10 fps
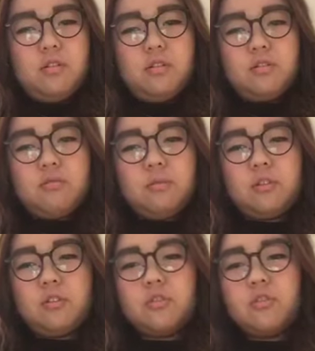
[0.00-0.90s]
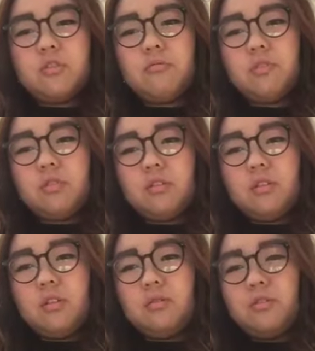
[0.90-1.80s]
Let me try
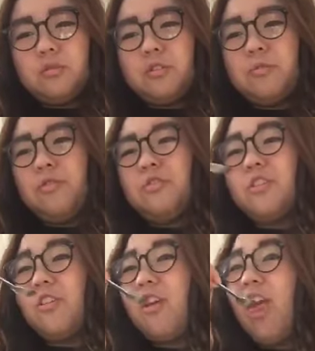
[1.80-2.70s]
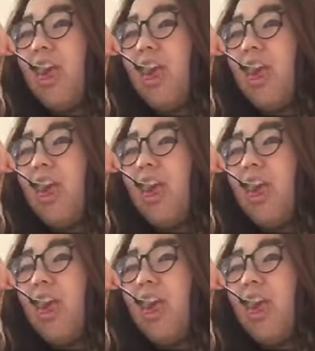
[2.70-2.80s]
these just to make sure.